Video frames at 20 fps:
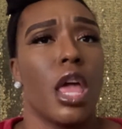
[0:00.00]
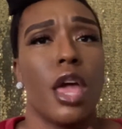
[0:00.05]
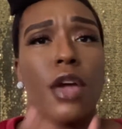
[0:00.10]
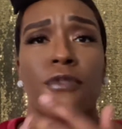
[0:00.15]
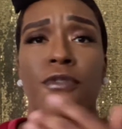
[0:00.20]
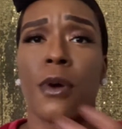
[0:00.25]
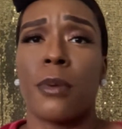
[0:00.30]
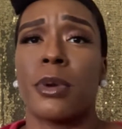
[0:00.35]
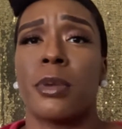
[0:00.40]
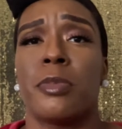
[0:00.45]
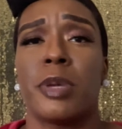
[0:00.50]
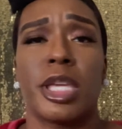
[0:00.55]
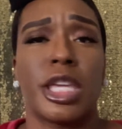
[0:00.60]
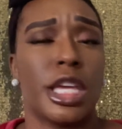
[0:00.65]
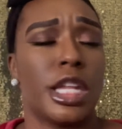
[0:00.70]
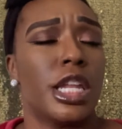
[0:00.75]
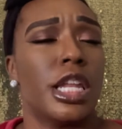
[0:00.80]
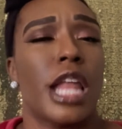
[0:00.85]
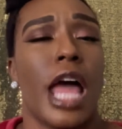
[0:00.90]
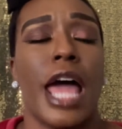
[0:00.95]
From the
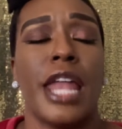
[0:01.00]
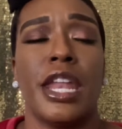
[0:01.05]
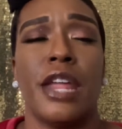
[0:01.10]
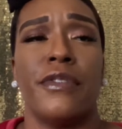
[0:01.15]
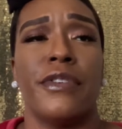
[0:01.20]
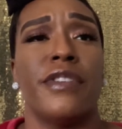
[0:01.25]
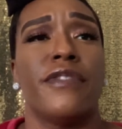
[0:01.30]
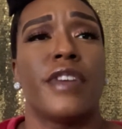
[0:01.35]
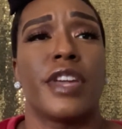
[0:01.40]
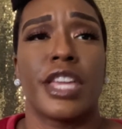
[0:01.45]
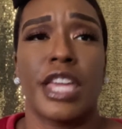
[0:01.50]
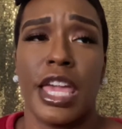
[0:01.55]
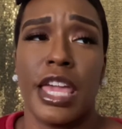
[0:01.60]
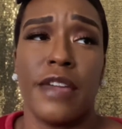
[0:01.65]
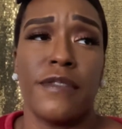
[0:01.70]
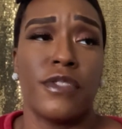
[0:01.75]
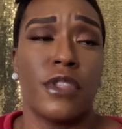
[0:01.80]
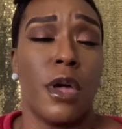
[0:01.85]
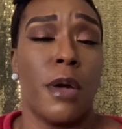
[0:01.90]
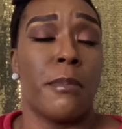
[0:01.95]
beginning, I never even
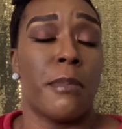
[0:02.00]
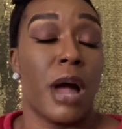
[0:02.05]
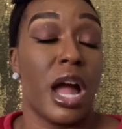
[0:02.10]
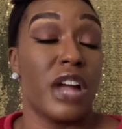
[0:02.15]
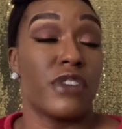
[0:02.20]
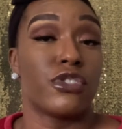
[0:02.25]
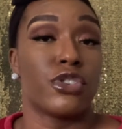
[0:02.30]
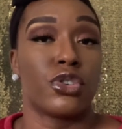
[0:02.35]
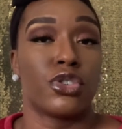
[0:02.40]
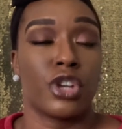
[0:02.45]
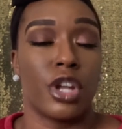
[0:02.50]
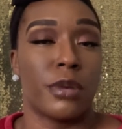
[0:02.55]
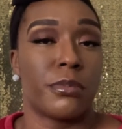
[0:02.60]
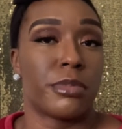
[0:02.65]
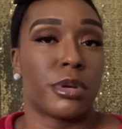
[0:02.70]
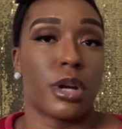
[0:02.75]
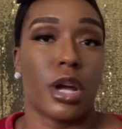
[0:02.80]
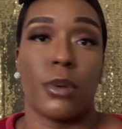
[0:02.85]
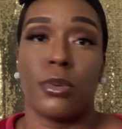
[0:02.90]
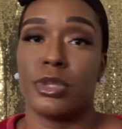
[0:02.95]
gave them my real
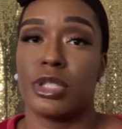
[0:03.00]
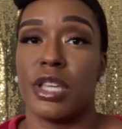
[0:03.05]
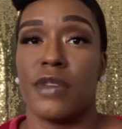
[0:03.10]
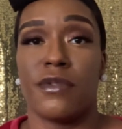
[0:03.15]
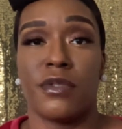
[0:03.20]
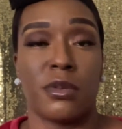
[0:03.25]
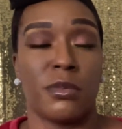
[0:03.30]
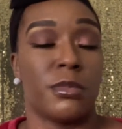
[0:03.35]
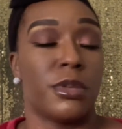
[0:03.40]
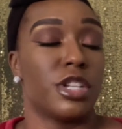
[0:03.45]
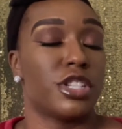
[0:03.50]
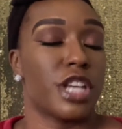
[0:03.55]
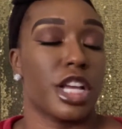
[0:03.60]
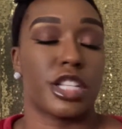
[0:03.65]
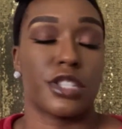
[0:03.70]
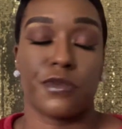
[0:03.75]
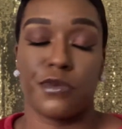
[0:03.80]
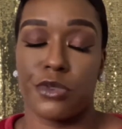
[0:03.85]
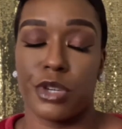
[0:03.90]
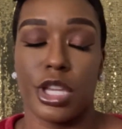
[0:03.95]
number. I was giving them the
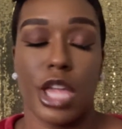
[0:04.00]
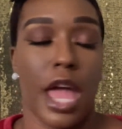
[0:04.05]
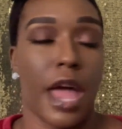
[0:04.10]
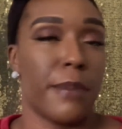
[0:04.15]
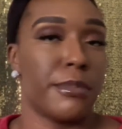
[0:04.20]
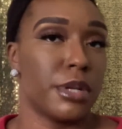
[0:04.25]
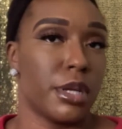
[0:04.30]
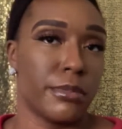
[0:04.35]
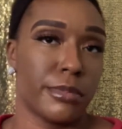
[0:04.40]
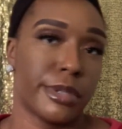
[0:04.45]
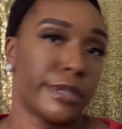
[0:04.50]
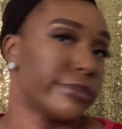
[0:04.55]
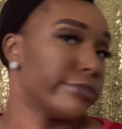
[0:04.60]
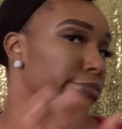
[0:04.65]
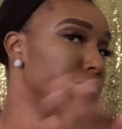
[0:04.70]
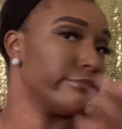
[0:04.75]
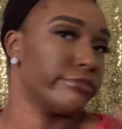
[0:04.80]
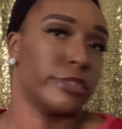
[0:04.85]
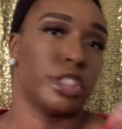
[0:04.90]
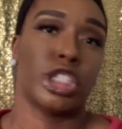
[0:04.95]
text-free app number.
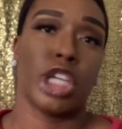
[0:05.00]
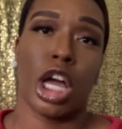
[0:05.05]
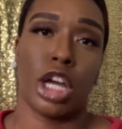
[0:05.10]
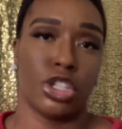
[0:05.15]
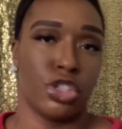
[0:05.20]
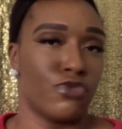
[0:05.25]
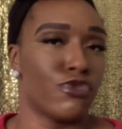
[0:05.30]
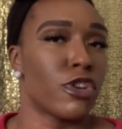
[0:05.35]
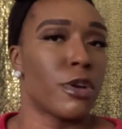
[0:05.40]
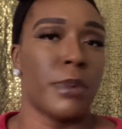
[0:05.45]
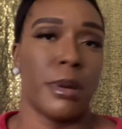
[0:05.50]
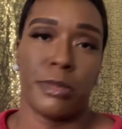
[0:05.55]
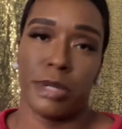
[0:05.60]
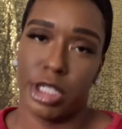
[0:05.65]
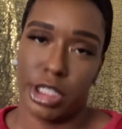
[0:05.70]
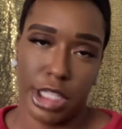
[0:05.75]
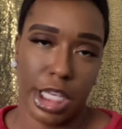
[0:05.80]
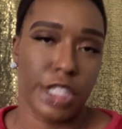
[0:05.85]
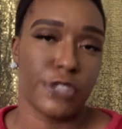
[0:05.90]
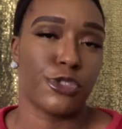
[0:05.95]
Y'all remember the
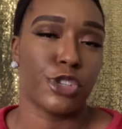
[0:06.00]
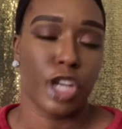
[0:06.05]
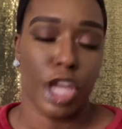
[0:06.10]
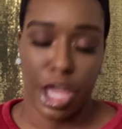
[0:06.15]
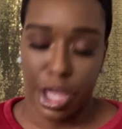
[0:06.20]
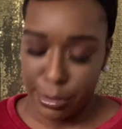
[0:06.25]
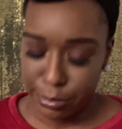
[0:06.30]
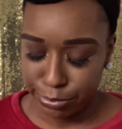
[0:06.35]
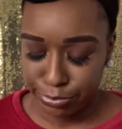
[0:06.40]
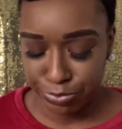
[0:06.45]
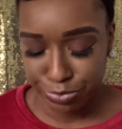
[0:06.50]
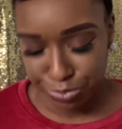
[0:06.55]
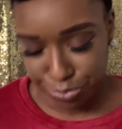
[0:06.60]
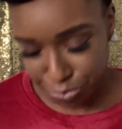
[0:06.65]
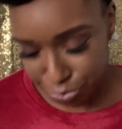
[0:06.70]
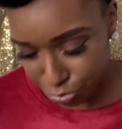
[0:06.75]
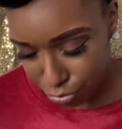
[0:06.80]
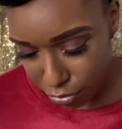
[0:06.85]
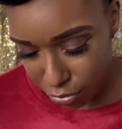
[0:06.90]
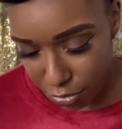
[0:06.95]
text-free
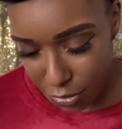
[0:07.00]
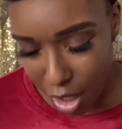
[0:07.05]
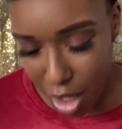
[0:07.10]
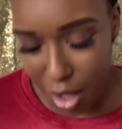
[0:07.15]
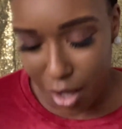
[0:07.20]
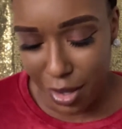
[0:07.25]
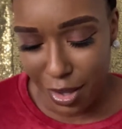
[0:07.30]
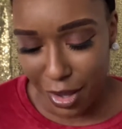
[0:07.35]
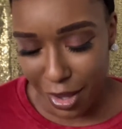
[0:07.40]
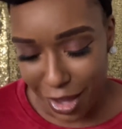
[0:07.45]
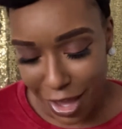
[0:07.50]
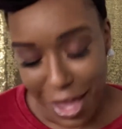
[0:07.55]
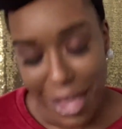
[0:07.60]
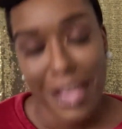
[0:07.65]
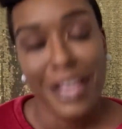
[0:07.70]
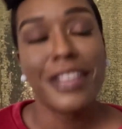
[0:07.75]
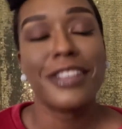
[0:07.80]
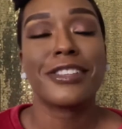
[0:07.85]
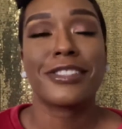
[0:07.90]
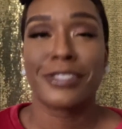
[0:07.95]
app.
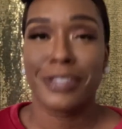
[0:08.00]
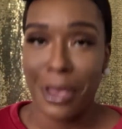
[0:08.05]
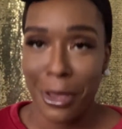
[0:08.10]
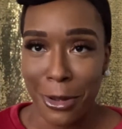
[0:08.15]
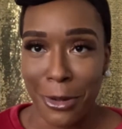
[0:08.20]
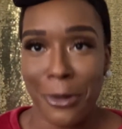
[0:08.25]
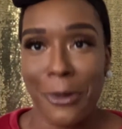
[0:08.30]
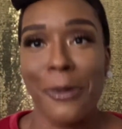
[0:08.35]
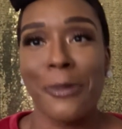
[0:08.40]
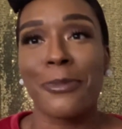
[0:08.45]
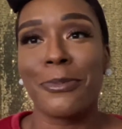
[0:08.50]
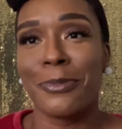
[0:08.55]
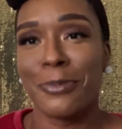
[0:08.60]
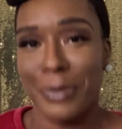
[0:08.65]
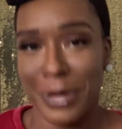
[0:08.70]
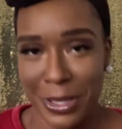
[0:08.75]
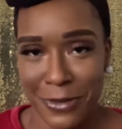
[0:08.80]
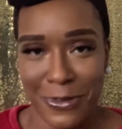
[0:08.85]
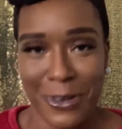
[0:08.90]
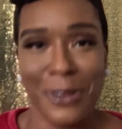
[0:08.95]
So,
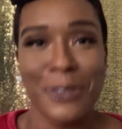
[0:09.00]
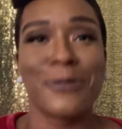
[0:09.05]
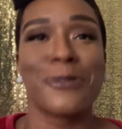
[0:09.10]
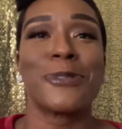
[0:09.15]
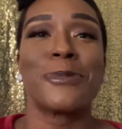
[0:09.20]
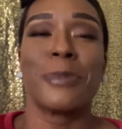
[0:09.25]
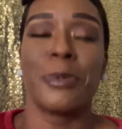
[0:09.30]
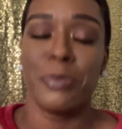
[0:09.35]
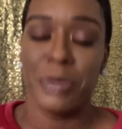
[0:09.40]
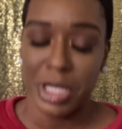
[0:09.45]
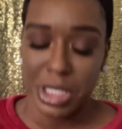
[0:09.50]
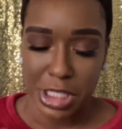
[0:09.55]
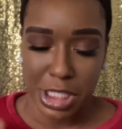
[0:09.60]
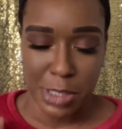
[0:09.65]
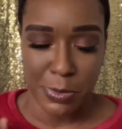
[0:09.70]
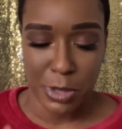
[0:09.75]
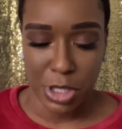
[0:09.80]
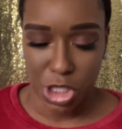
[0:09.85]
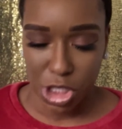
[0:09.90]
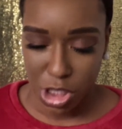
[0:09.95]
be vulnerable, but be
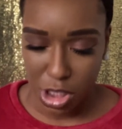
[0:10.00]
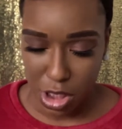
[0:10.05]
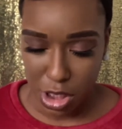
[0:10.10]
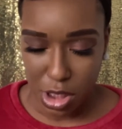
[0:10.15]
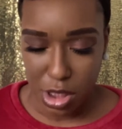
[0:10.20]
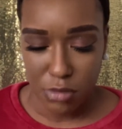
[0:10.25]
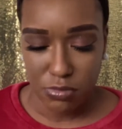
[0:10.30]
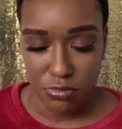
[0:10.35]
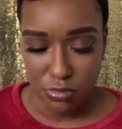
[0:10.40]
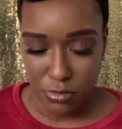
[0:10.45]
suspicious.